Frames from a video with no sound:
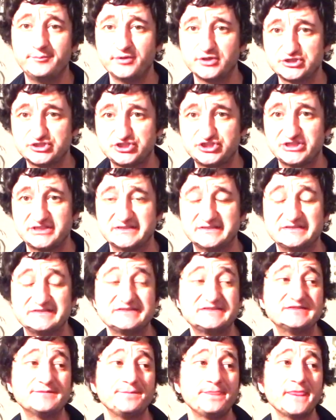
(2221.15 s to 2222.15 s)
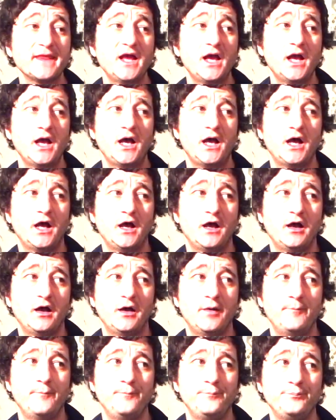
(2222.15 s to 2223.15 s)
Bookchin's
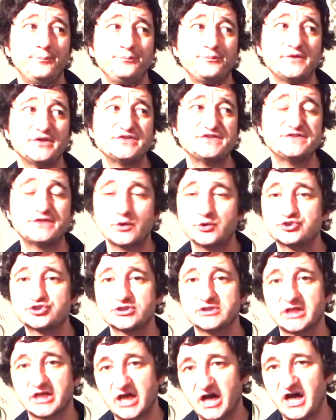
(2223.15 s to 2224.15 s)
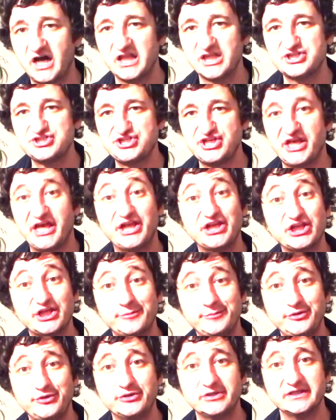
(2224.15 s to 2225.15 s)
Social Ecology and
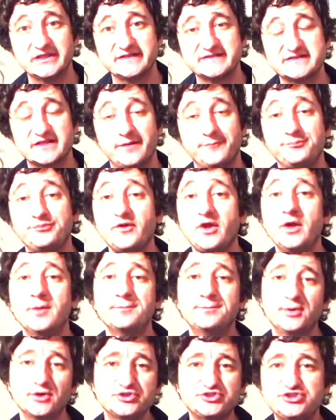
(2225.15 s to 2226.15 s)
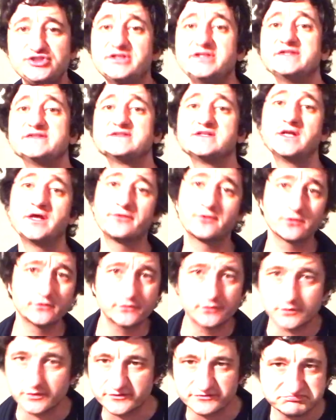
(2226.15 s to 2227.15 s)
Communalism. Bookchin is another
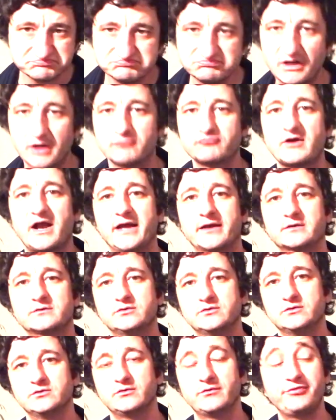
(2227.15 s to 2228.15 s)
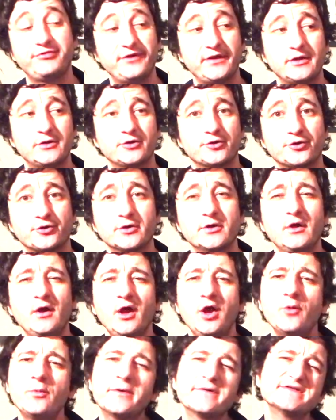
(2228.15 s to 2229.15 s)
sort of radical thinker,
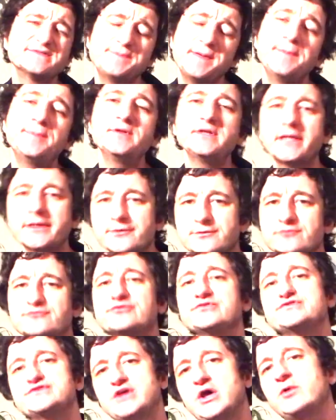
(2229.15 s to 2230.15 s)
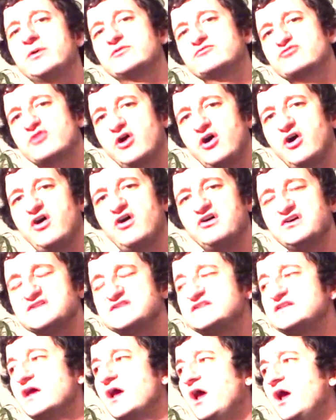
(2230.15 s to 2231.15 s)
whereas people like Rousseau and Rawls,